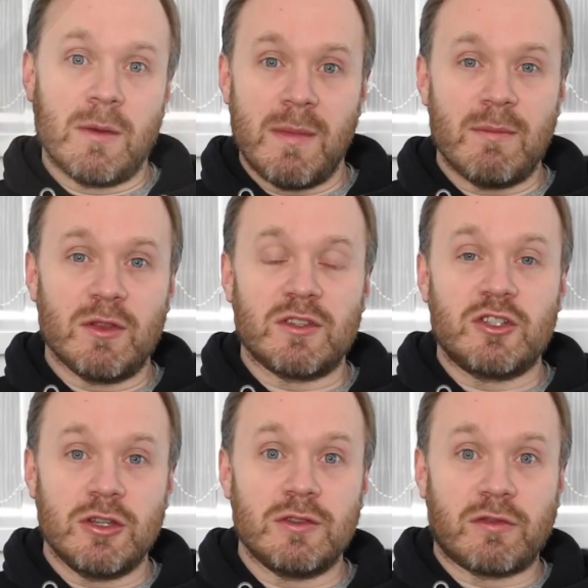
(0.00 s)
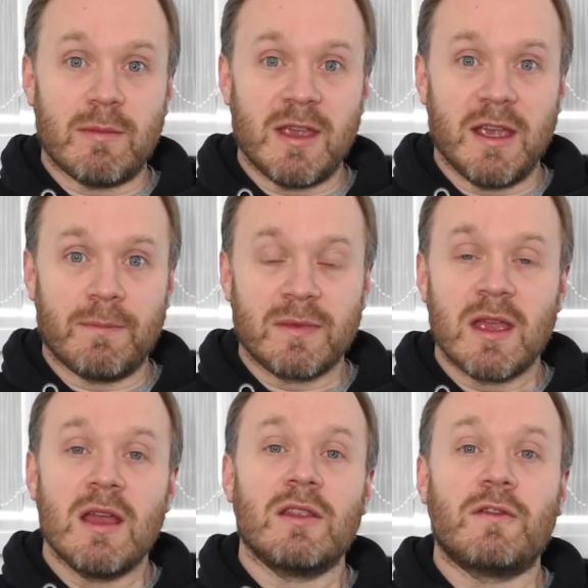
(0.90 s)
commitment to choose from here.
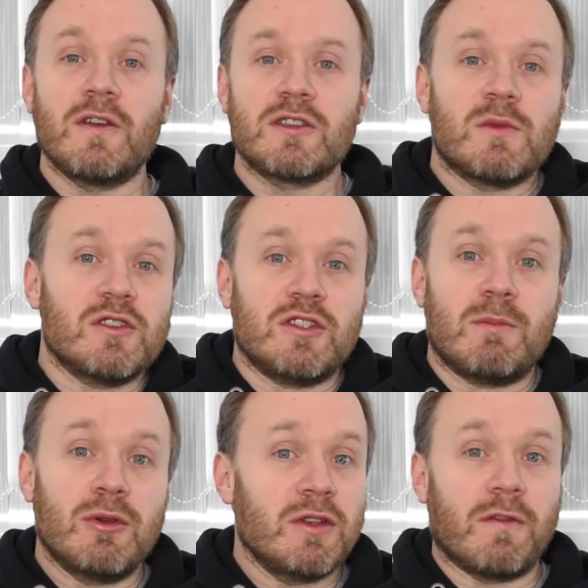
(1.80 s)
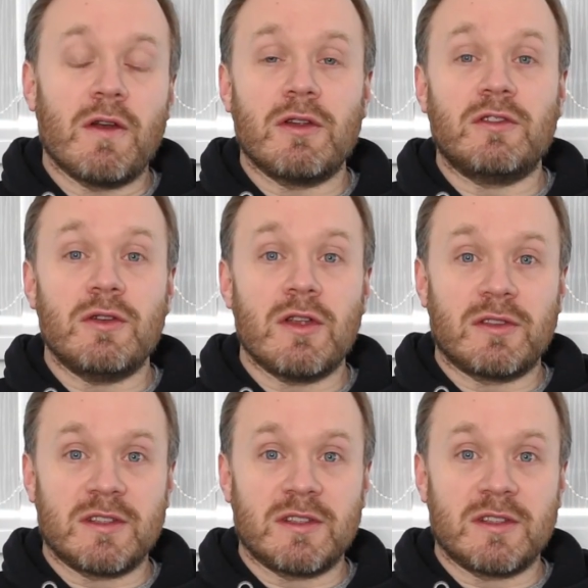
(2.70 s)
The first one is to put your phone on Do Not